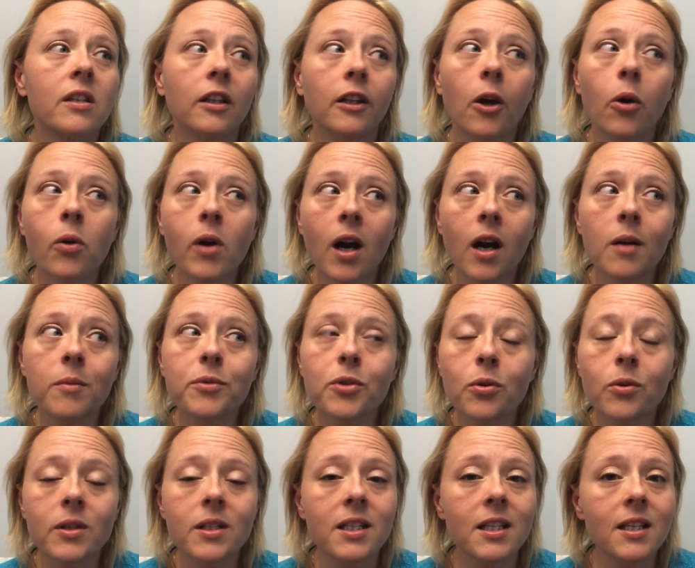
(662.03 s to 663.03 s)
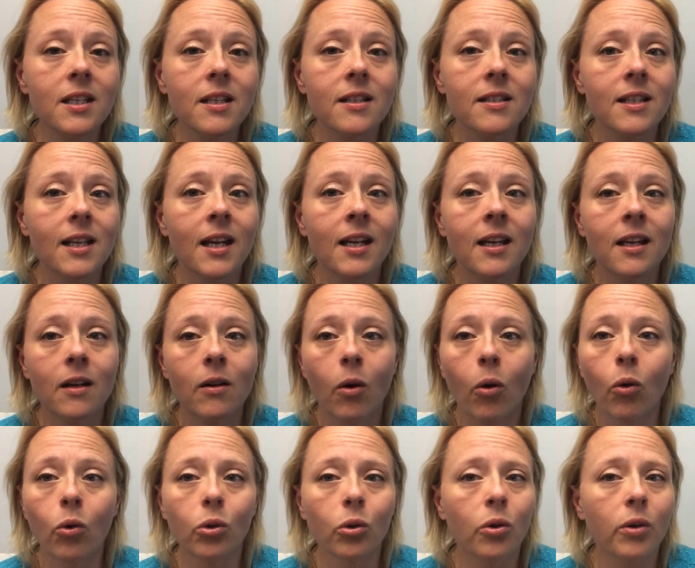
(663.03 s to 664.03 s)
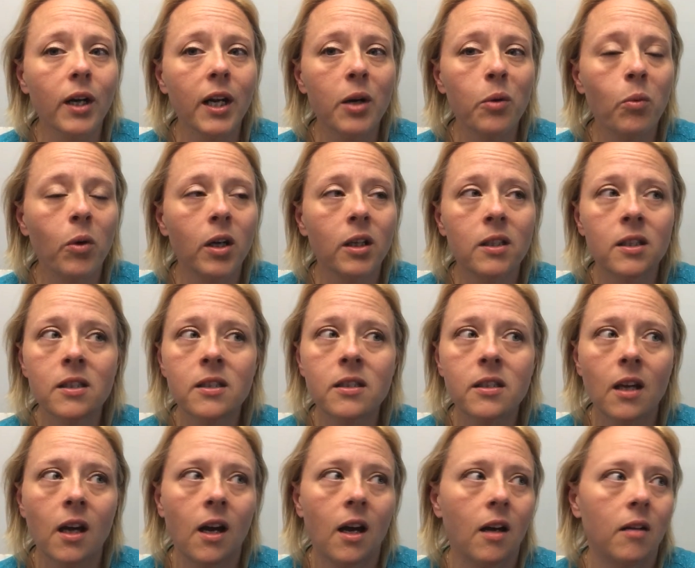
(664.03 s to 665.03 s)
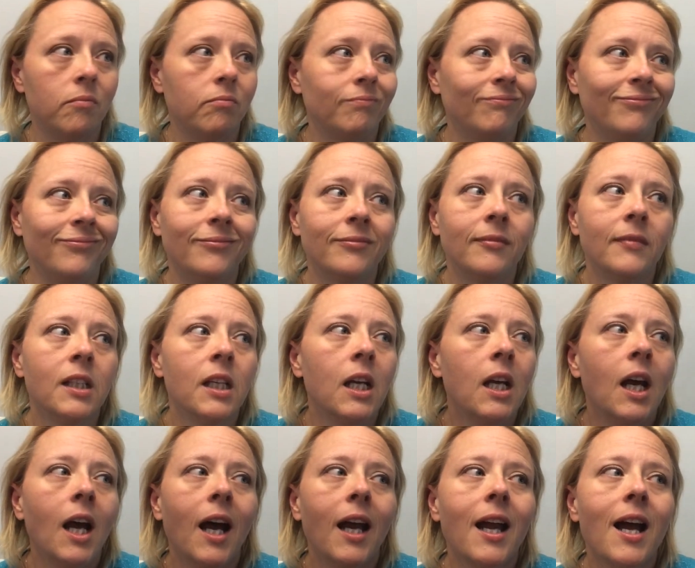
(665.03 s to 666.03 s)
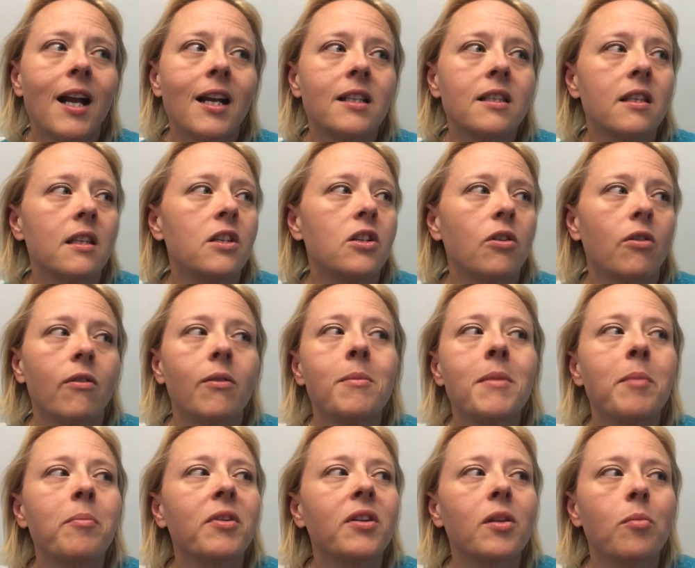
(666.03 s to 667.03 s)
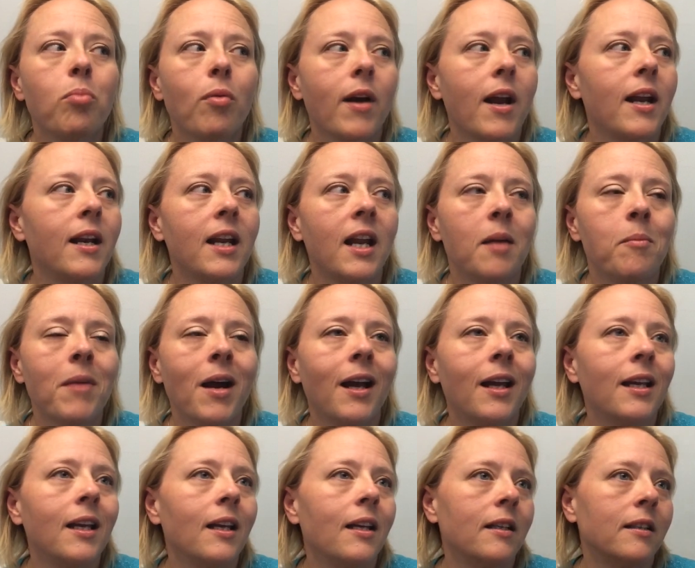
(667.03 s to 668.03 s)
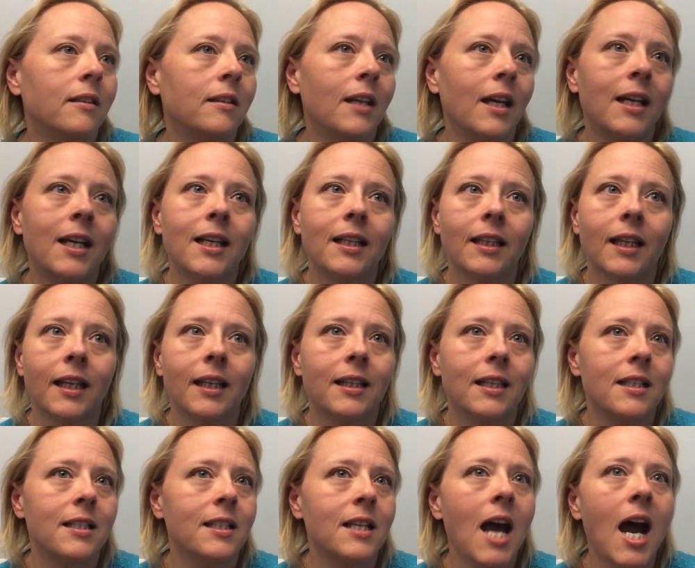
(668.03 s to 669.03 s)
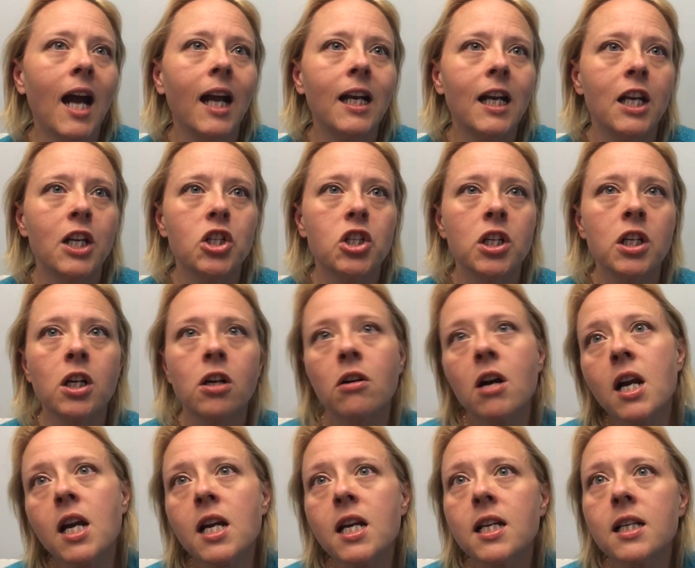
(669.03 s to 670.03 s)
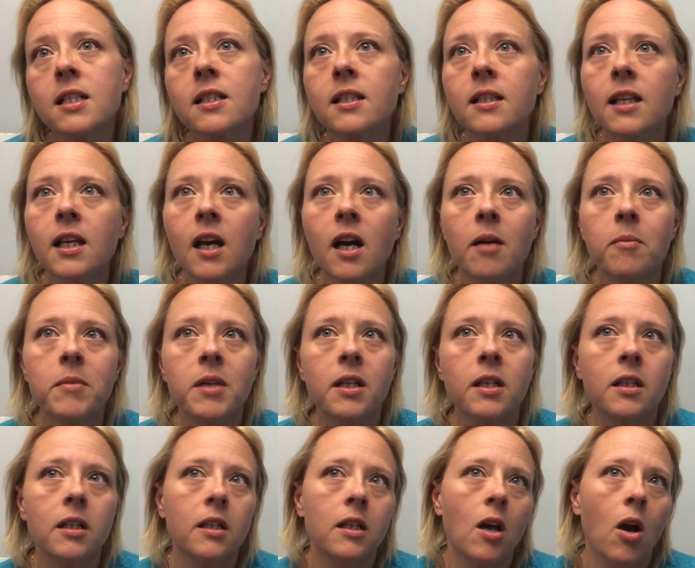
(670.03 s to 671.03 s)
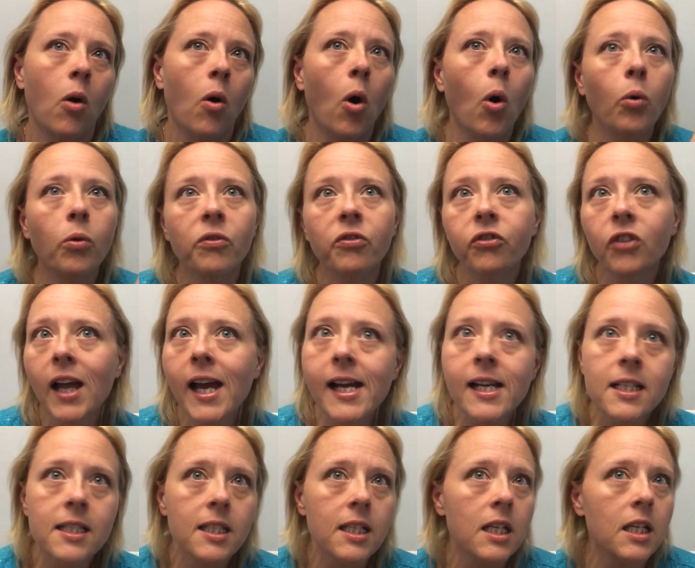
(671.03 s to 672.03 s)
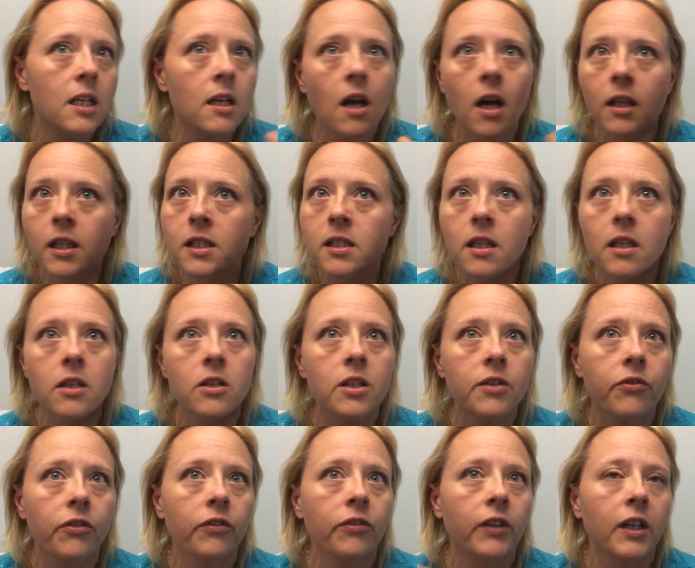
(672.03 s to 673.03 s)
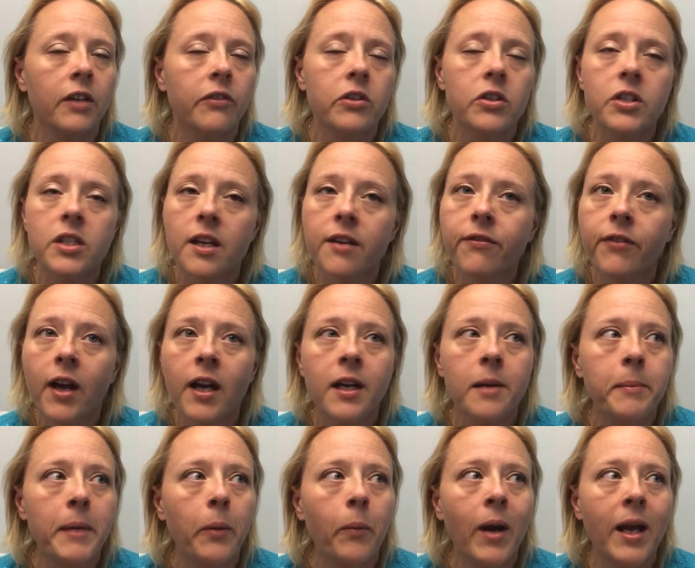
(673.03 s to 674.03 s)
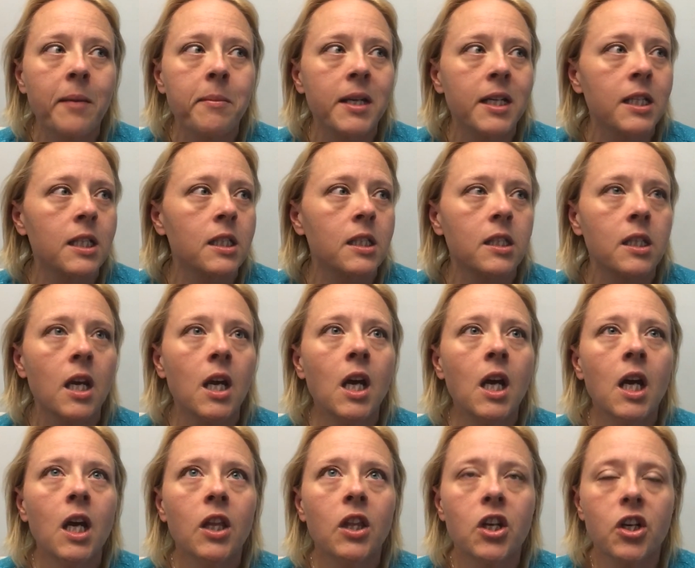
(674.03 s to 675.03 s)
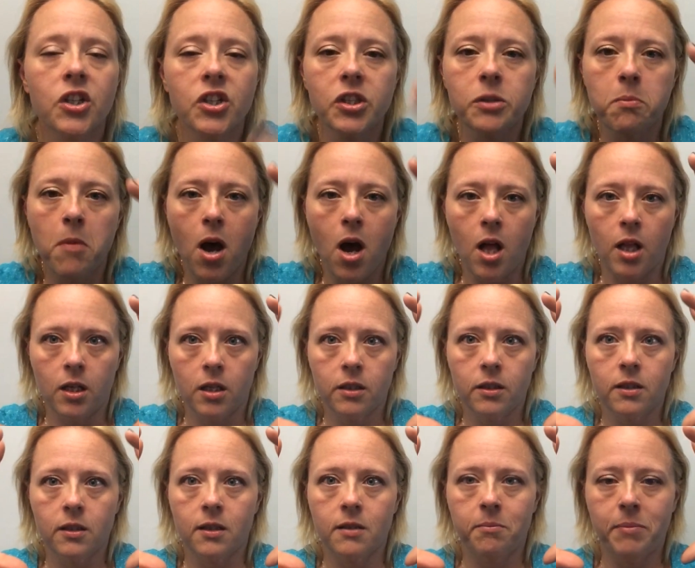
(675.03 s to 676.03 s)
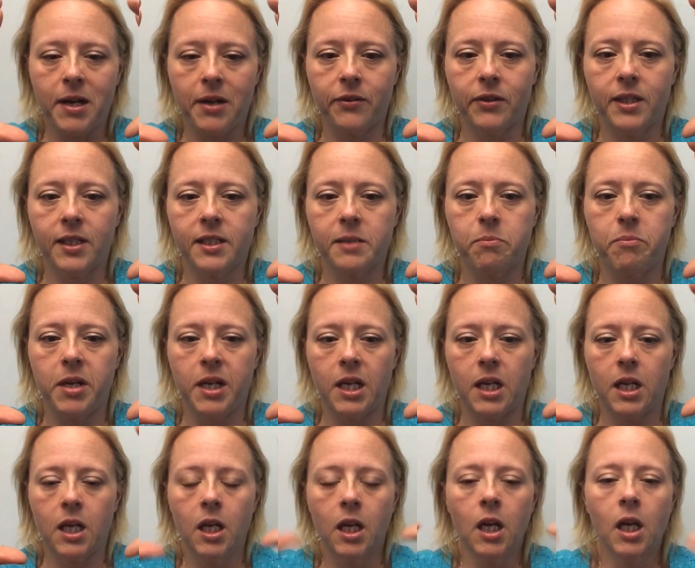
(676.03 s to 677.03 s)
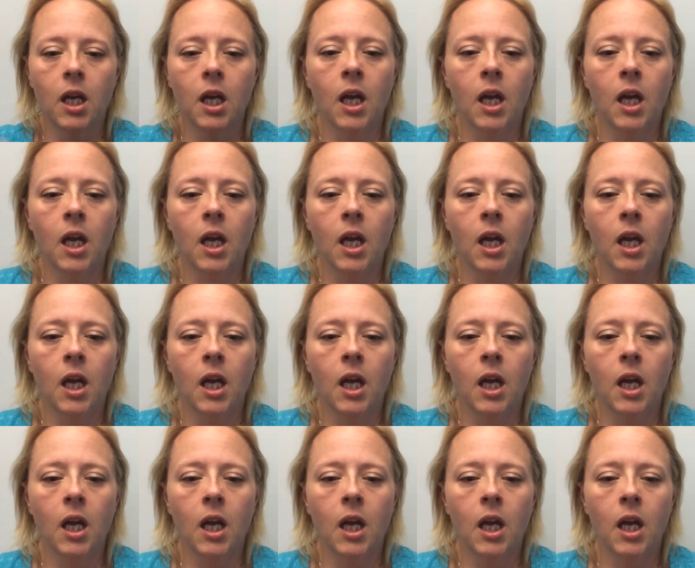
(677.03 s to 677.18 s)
the low-carb tortillas. I get whole grain ones. I honestly don't remember the brand name. I get like these 9 ancient grains, and they come in, you know, oat and flaxseed and all these other different flavors. I find them at Wegmans. They're smaller. They're about this big.